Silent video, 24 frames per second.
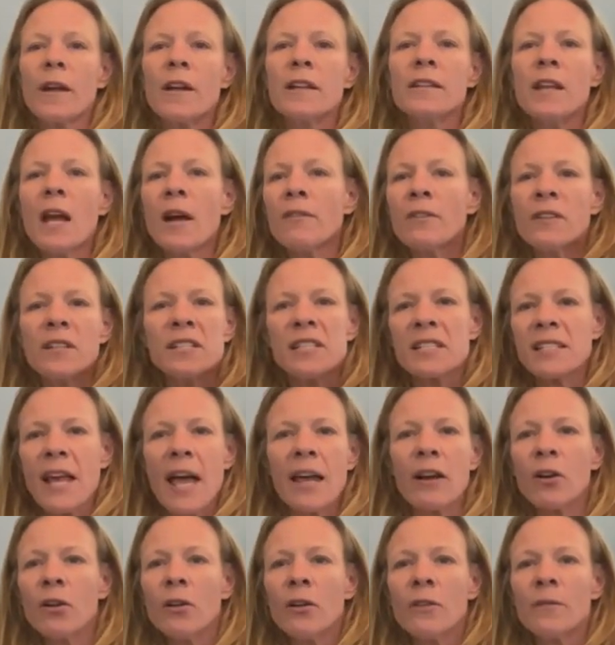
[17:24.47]
Never
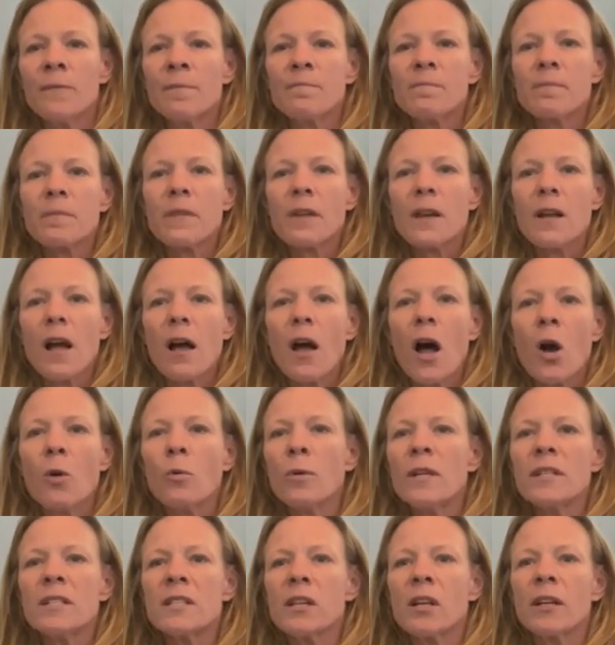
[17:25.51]
settle. Mm-hmm.
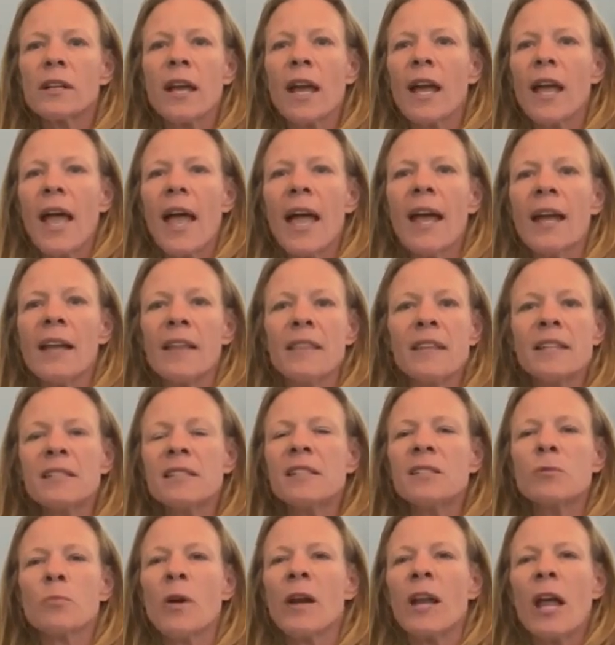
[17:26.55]
Always look at, hey, this
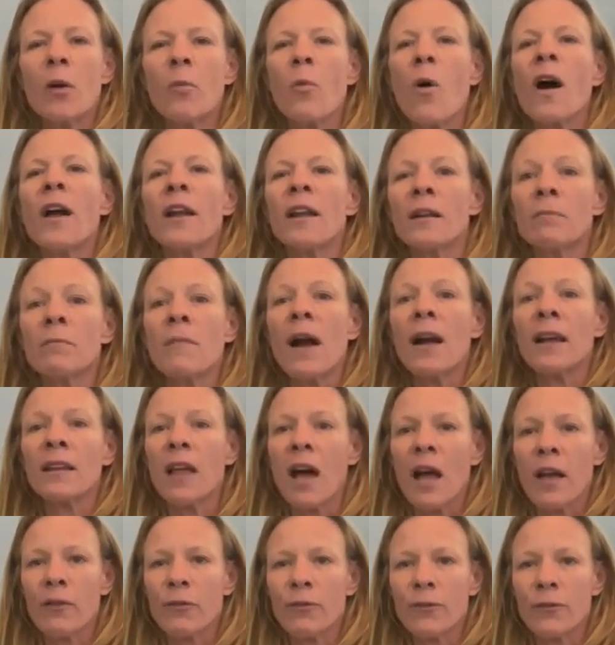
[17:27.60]
is what I want in my
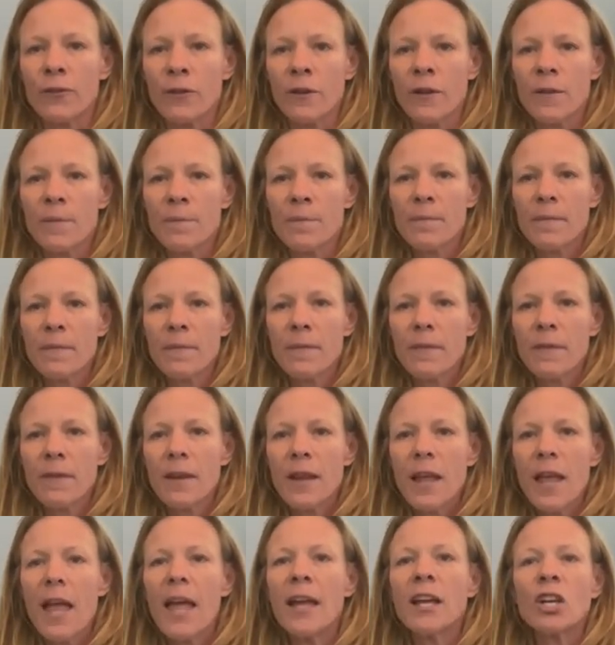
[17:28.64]
life
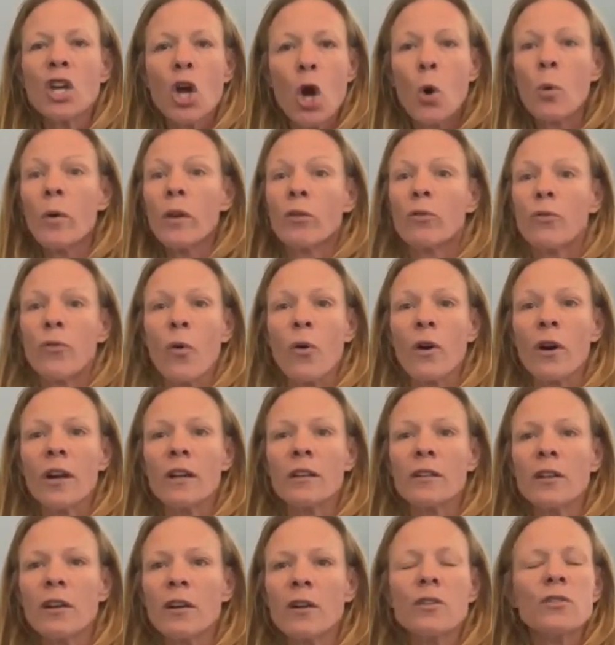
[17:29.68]
and going for it.